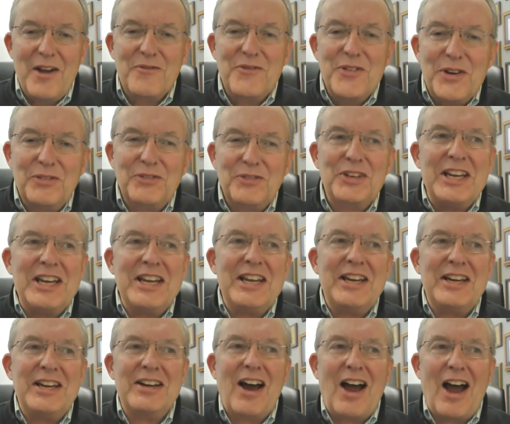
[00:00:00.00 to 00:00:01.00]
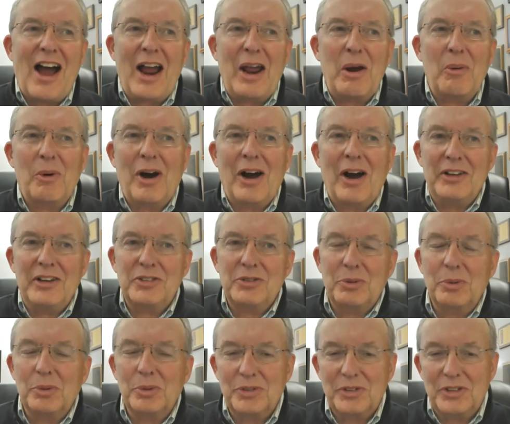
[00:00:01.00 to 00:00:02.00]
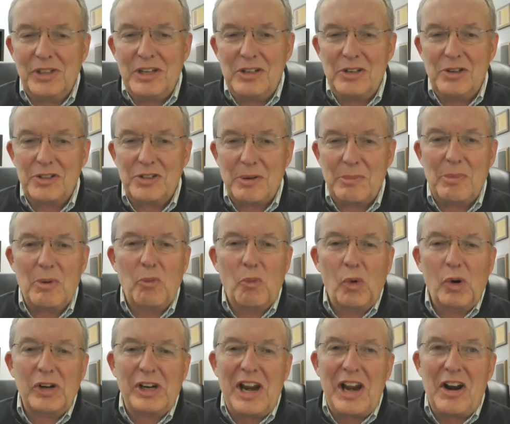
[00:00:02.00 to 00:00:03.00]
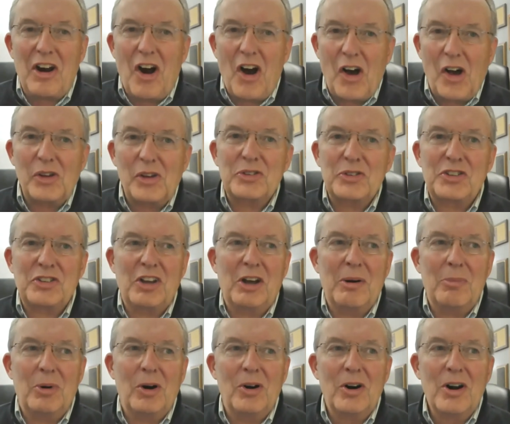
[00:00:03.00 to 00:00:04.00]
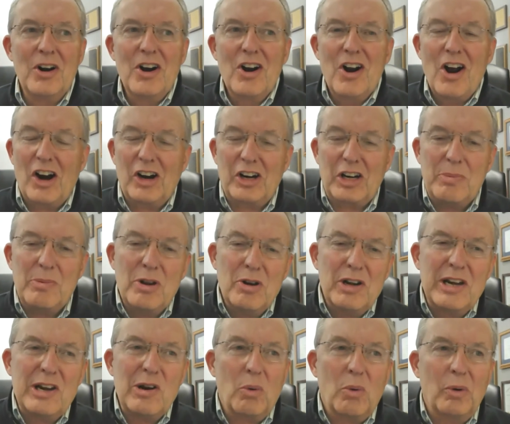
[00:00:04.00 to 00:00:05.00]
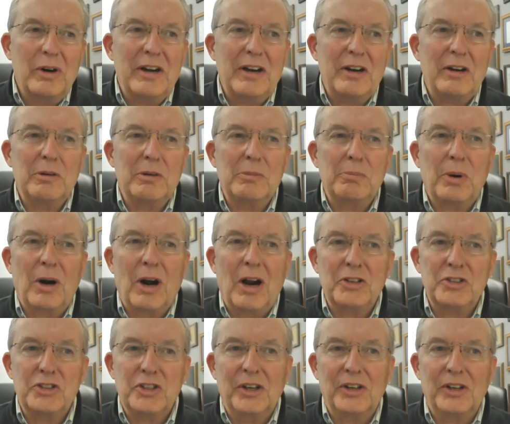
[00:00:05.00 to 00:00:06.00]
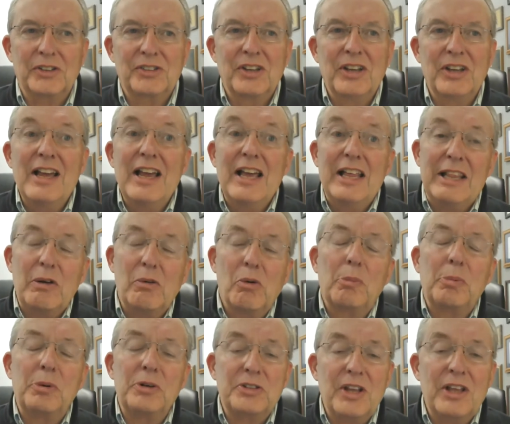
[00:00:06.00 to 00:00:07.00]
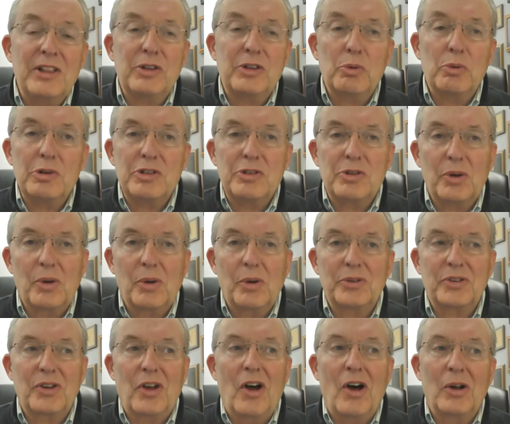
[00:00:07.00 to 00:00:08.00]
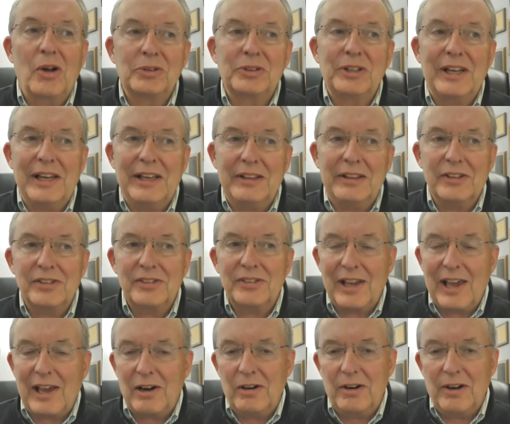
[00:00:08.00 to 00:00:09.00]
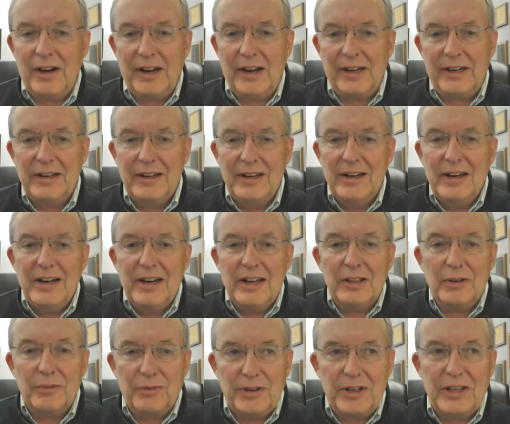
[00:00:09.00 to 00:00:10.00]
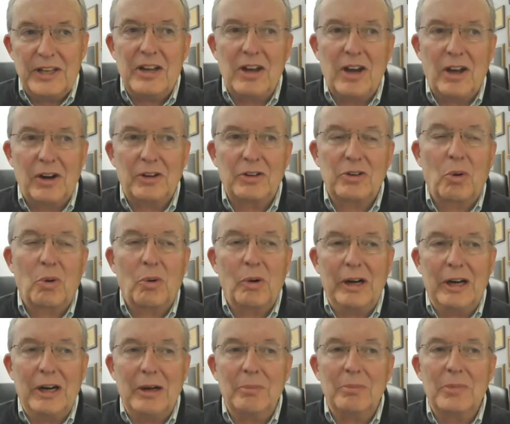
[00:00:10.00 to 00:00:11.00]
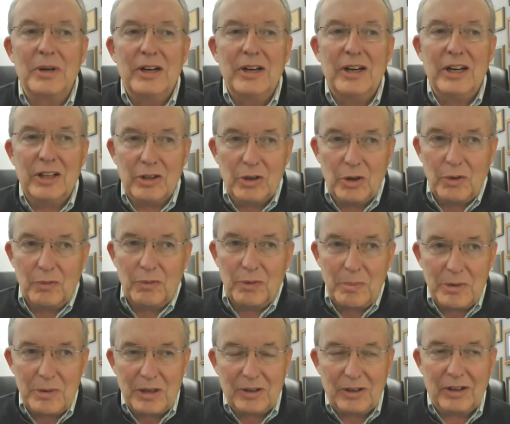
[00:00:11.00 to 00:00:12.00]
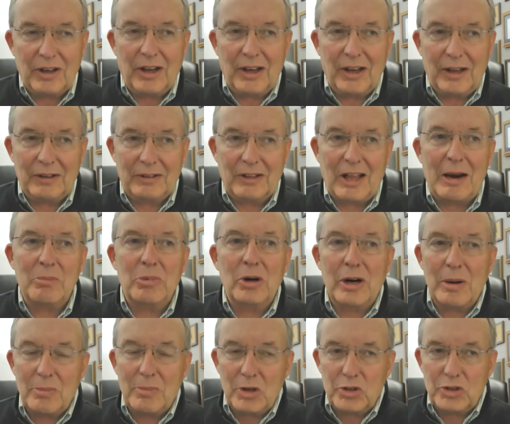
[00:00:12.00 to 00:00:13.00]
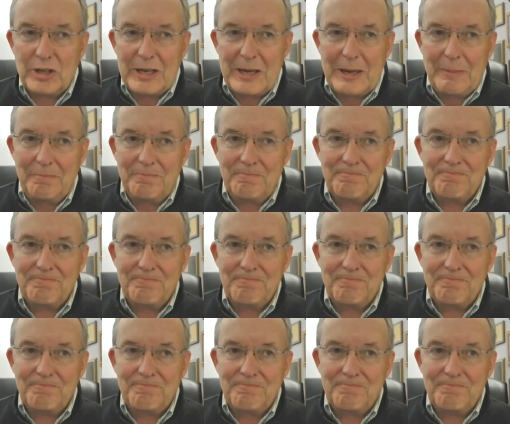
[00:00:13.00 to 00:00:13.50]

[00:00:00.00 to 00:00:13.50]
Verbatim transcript: 15 Iowa high school seniors have been working all summer on community-oriented projects and they will present their results all day this Saturday in the Figge Auditorium in the Hoover uh, Library Museum.